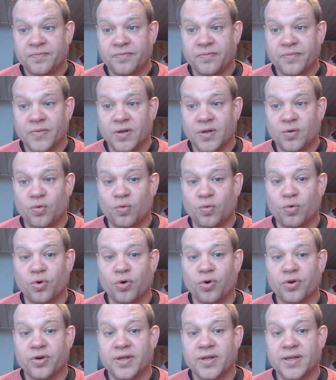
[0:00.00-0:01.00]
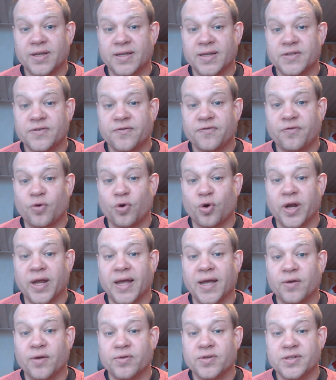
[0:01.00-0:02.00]
work as far
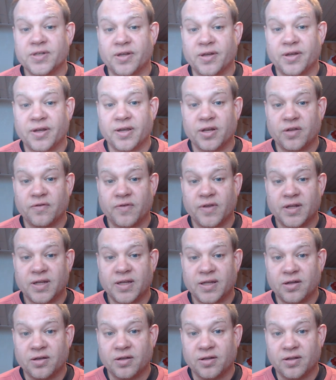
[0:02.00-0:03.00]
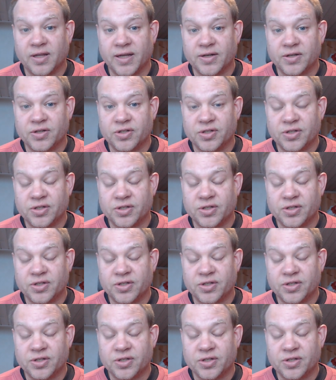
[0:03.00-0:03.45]
outside of any alleged